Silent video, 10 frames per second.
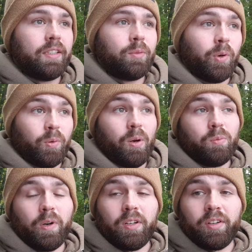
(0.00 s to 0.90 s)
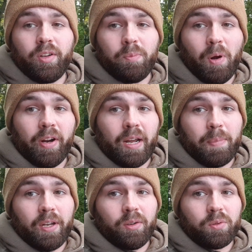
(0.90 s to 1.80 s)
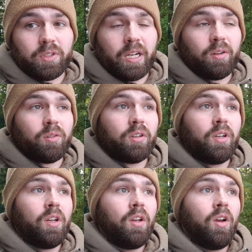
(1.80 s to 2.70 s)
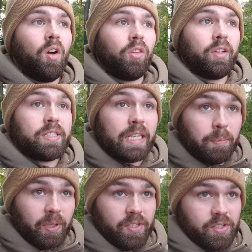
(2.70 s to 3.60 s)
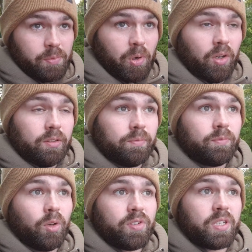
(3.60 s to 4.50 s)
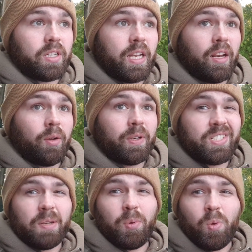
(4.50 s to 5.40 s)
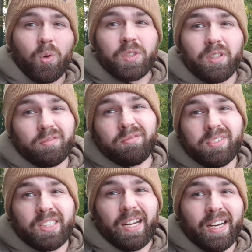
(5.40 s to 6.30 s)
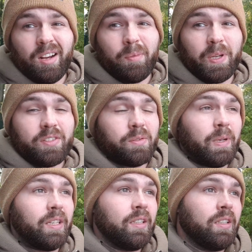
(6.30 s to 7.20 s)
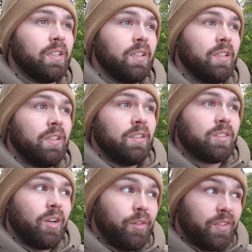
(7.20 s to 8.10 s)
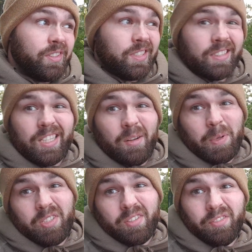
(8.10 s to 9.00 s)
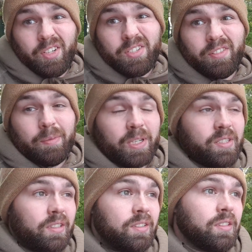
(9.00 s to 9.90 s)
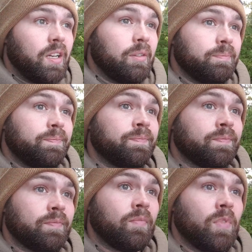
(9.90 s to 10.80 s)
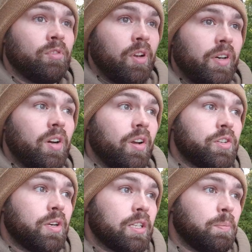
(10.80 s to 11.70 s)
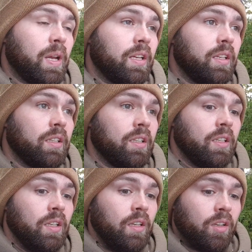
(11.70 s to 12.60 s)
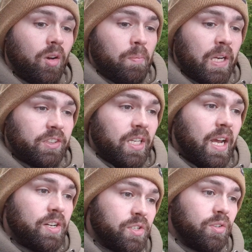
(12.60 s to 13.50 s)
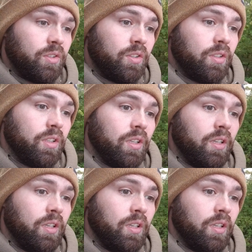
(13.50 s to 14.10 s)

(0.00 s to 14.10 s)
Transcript: one of the new pineapples out on the deepest spot. Obviously the yellow in deeper water stand out a bit to me, so hopefully it stands out a bit to the fish, if that makes sense. Very high attract bait. Got match to hatch on